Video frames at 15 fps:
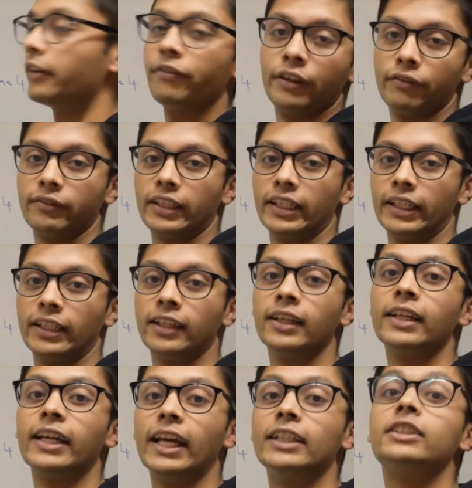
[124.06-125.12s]
and 15,
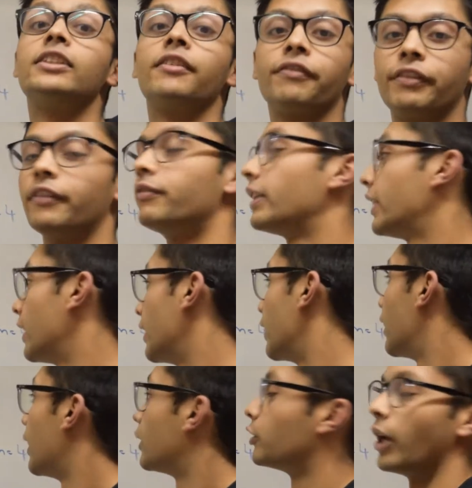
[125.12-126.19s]
it's 15.
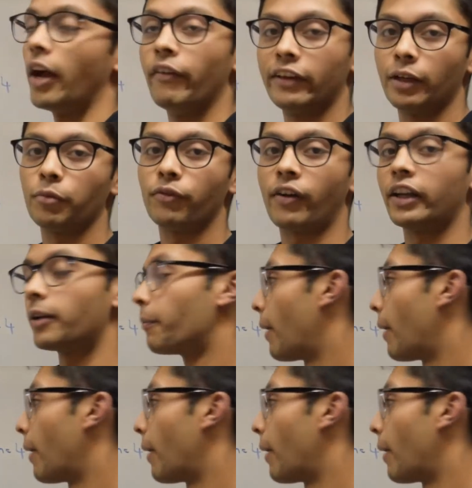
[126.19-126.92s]
So every time we find the